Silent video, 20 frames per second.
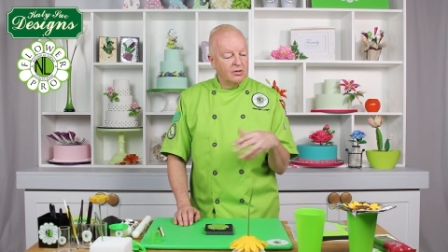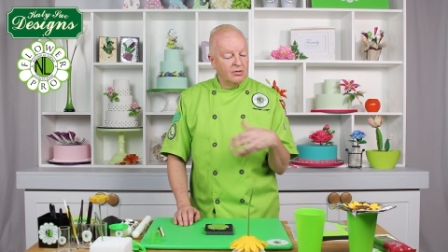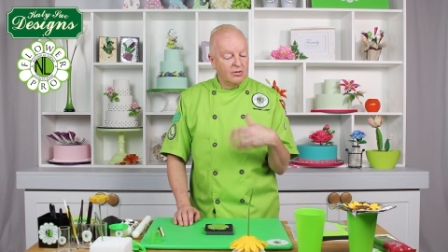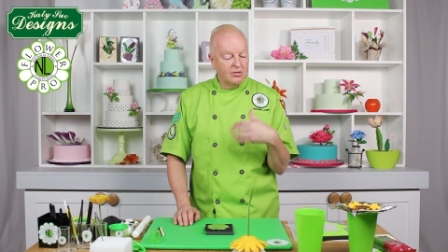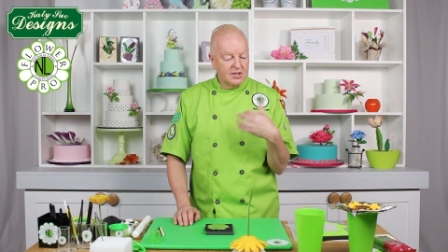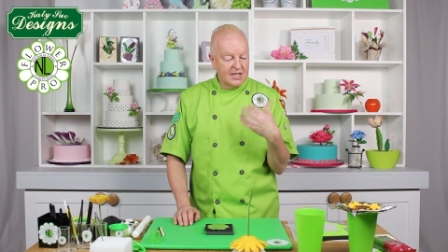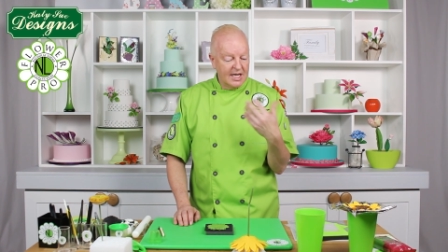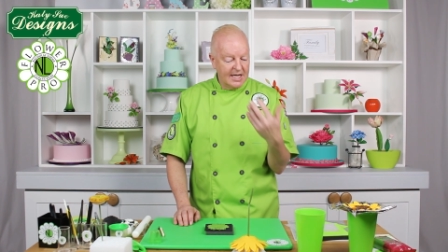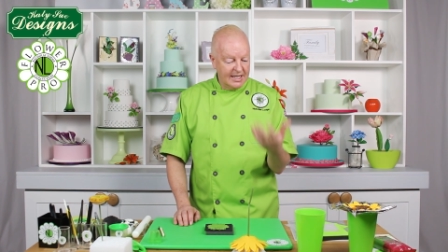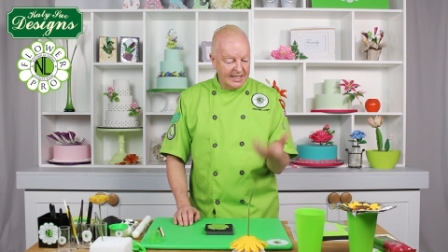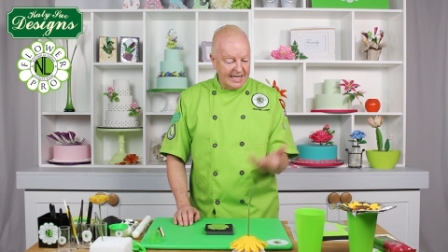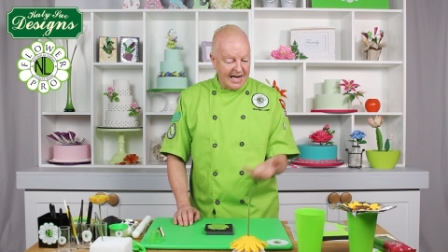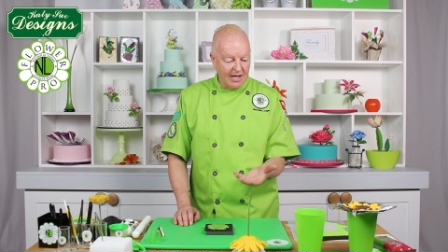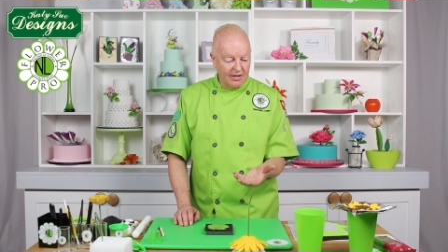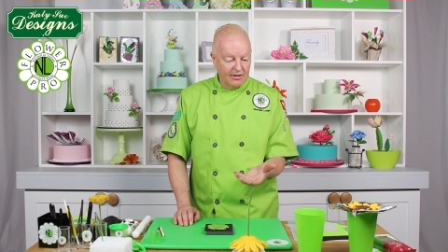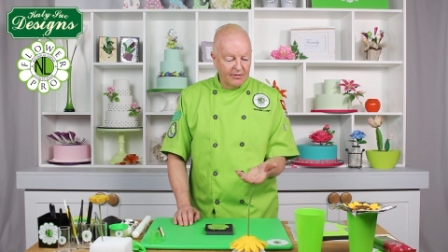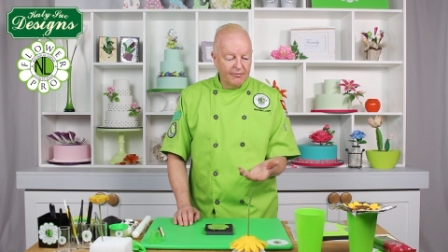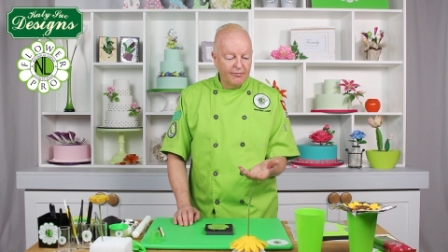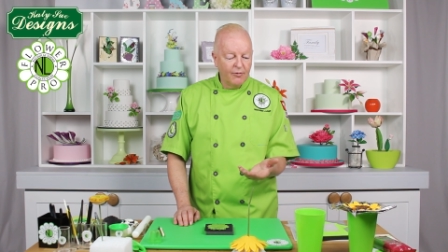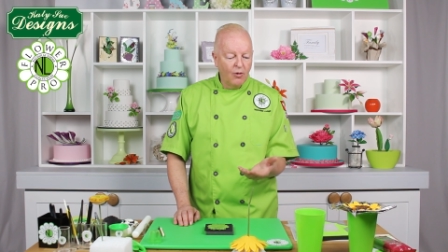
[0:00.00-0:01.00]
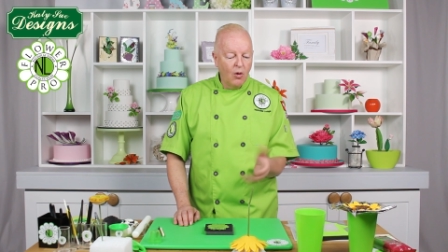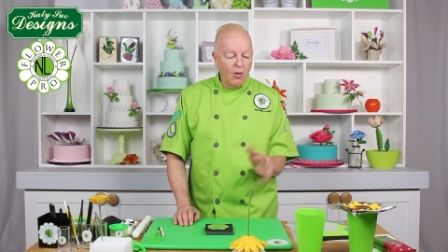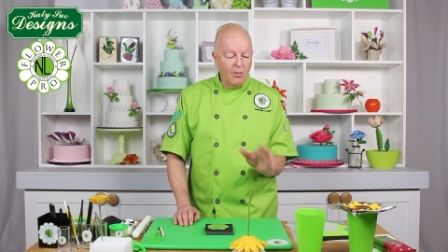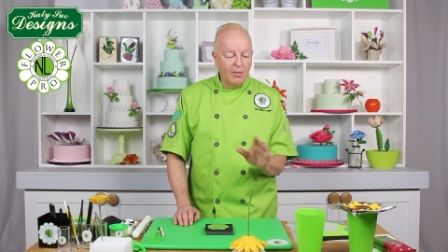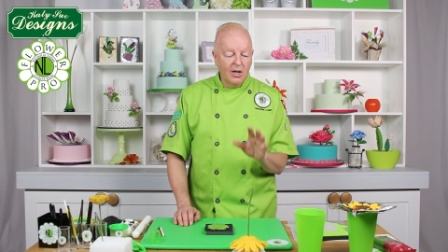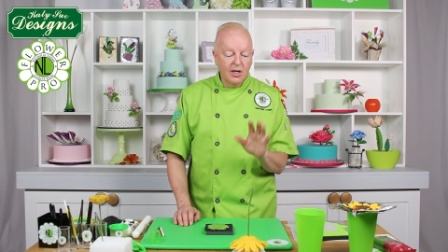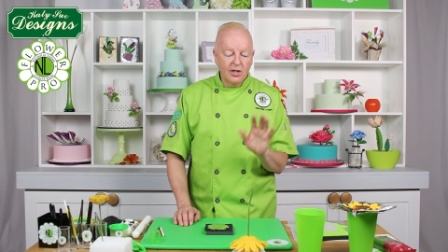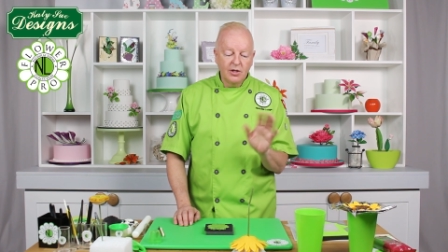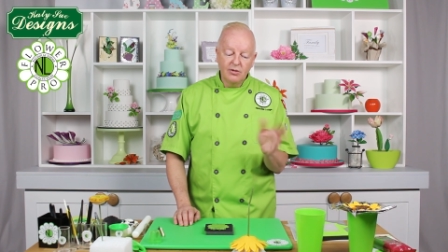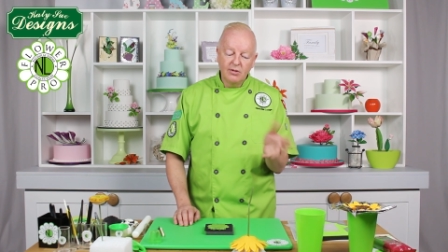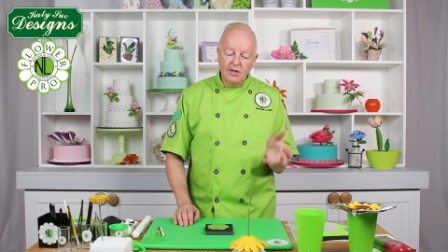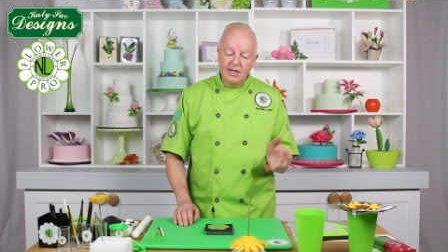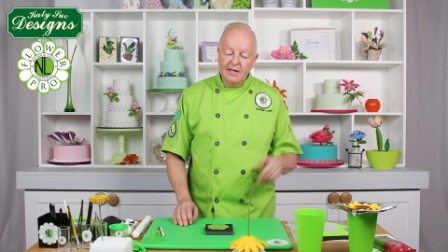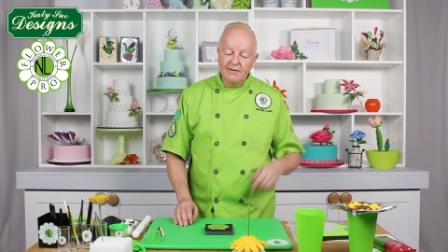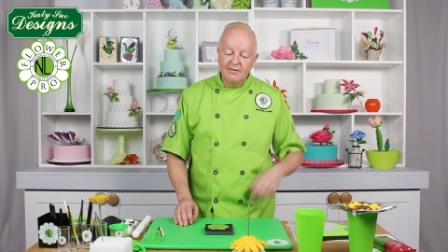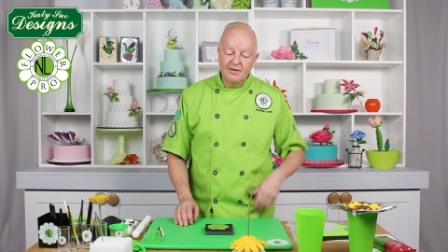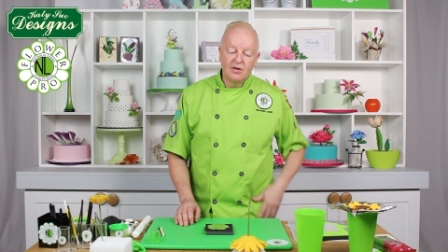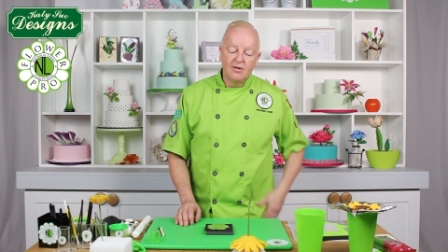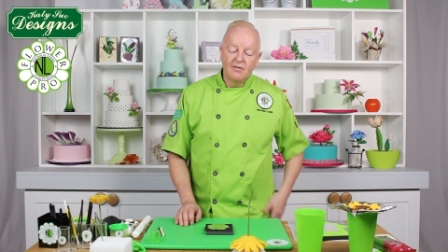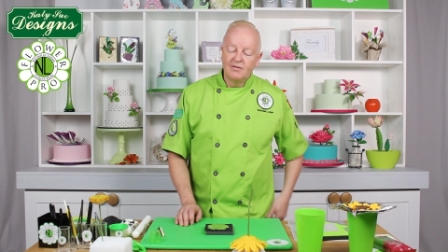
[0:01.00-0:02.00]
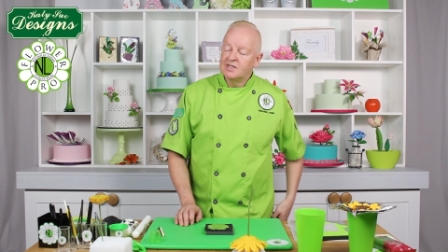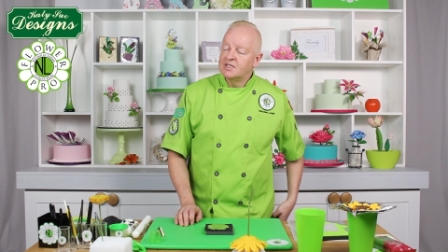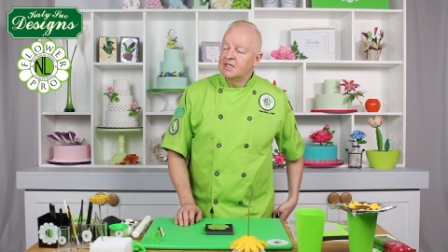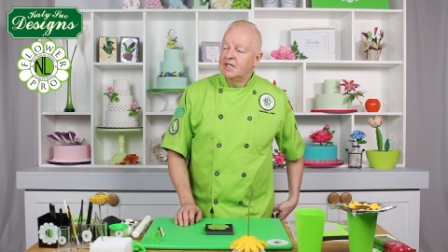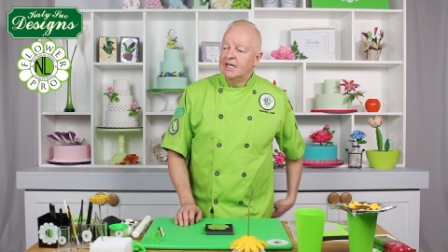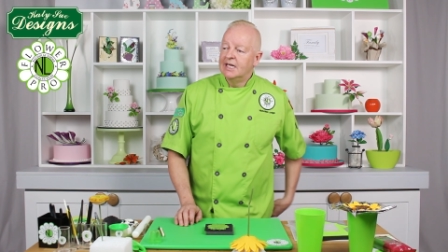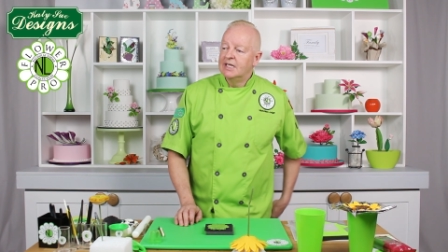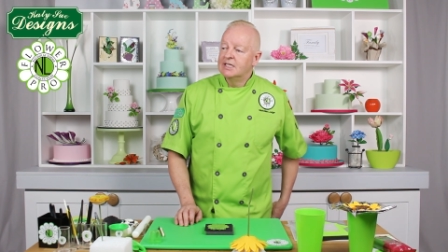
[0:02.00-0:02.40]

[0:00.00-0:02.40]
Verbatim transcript: you take it out of the former, you leave it obviously